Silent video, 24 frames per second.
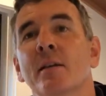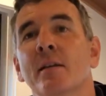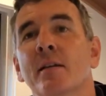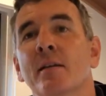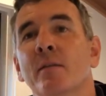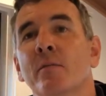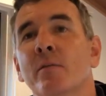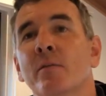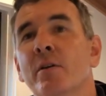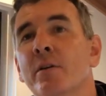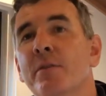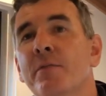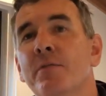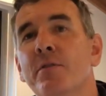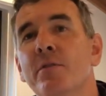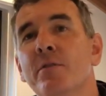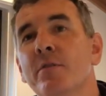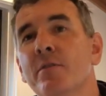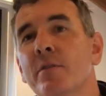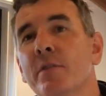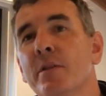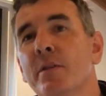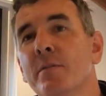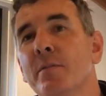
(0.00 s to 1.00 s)
where if
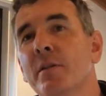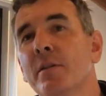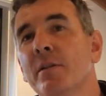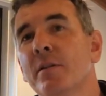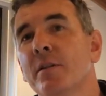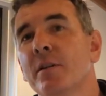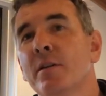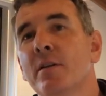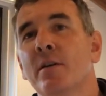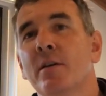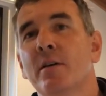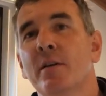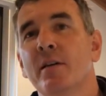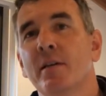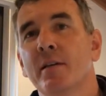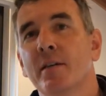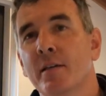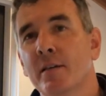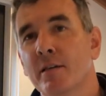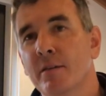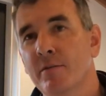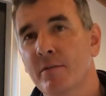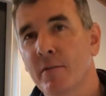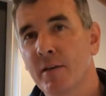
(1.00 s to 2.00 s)
you're in the middle of the night
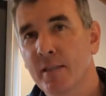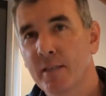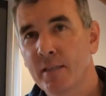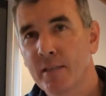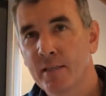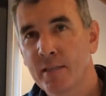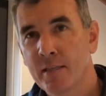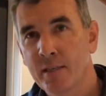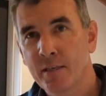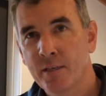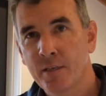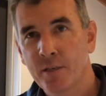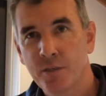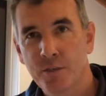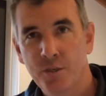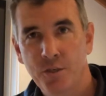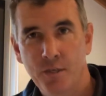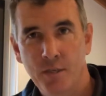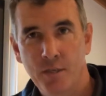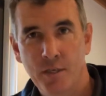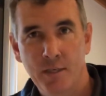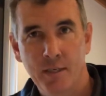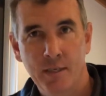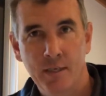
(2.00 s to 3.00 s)
and you're running the air
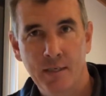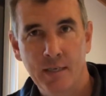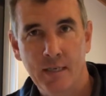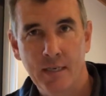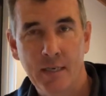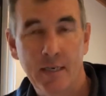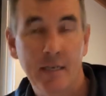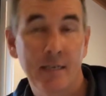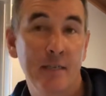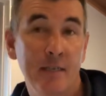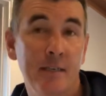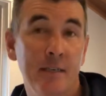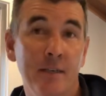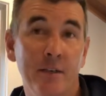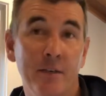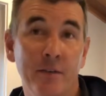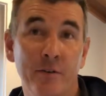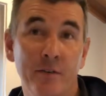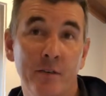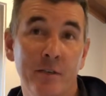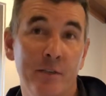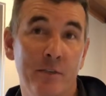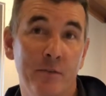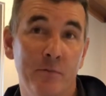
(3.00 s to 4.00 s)
conditioning at 18
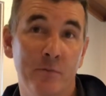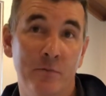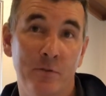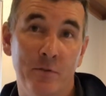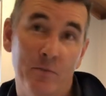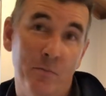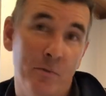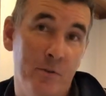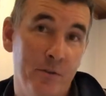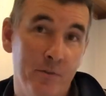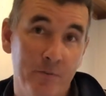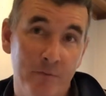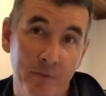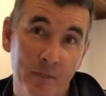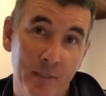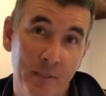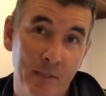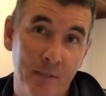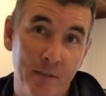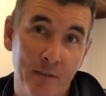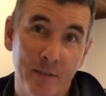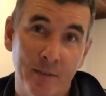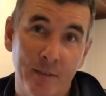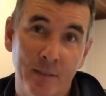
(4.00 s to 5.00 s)
degrees, which is what you really
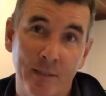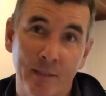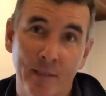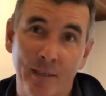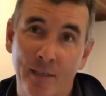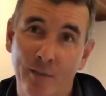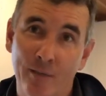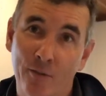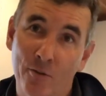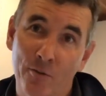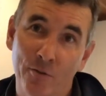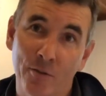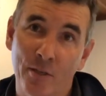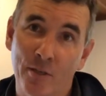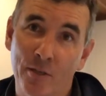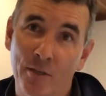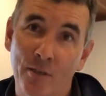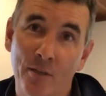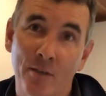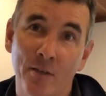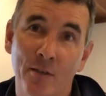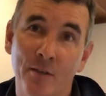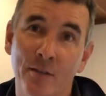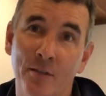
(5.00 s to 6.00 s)
like, and all night
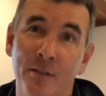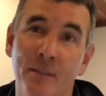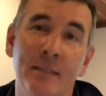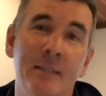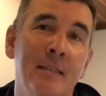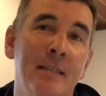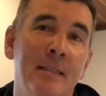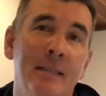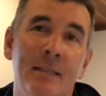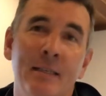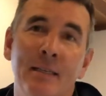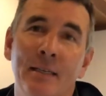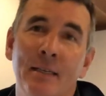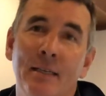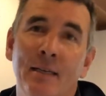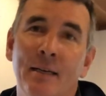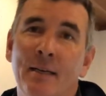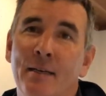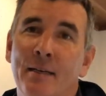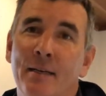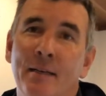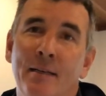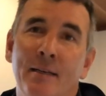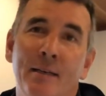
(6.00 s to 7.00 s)
long,
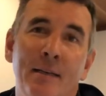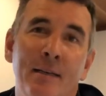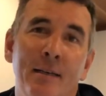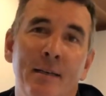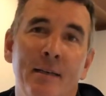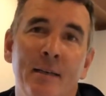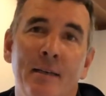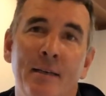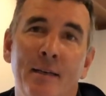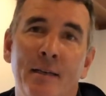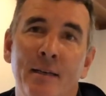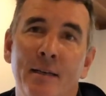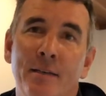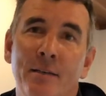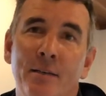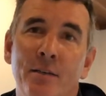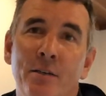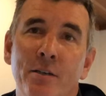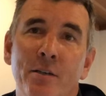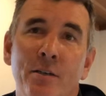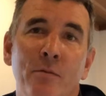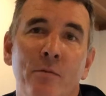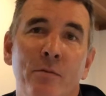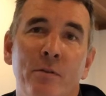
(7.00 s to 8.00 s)
and
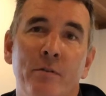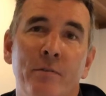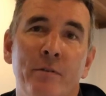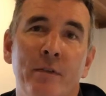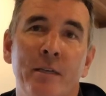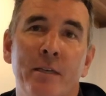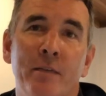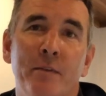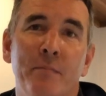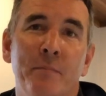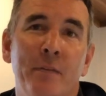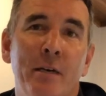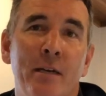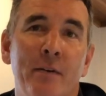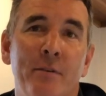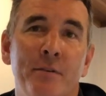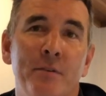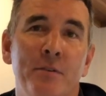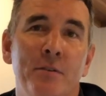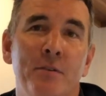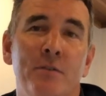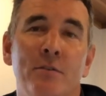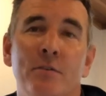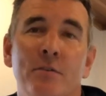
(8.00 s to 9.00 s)
you don't want to wreck your battery
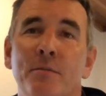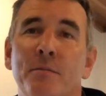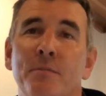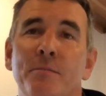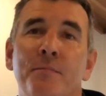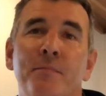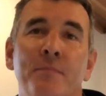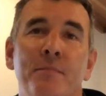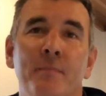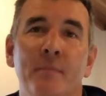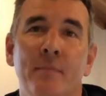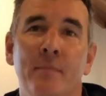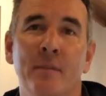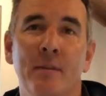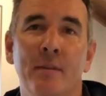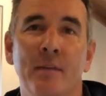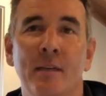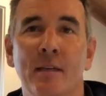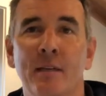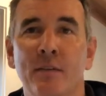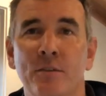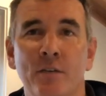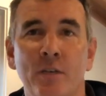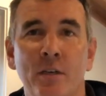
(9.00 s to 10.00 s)
system,
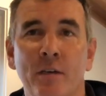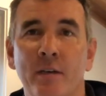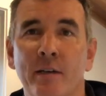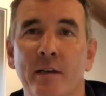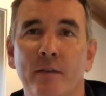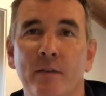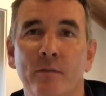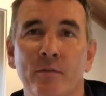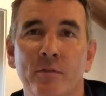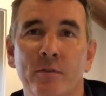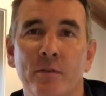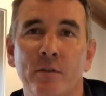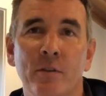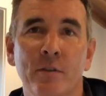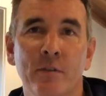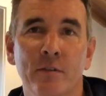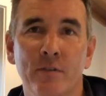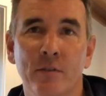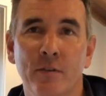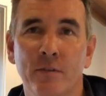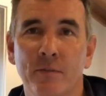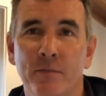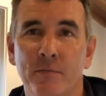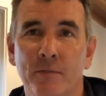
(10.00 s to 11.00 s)
the generator will turn
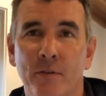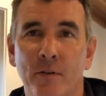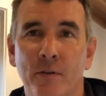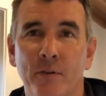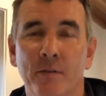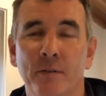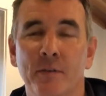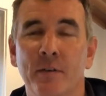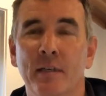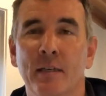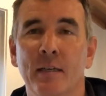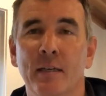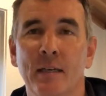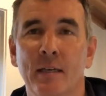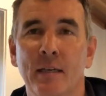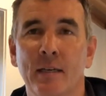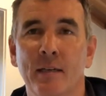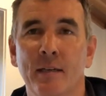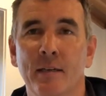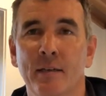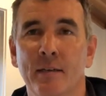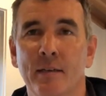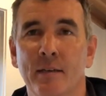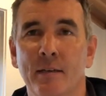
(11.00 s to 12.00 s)
itself on,
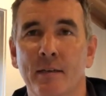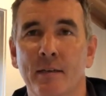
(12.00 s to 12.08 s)
and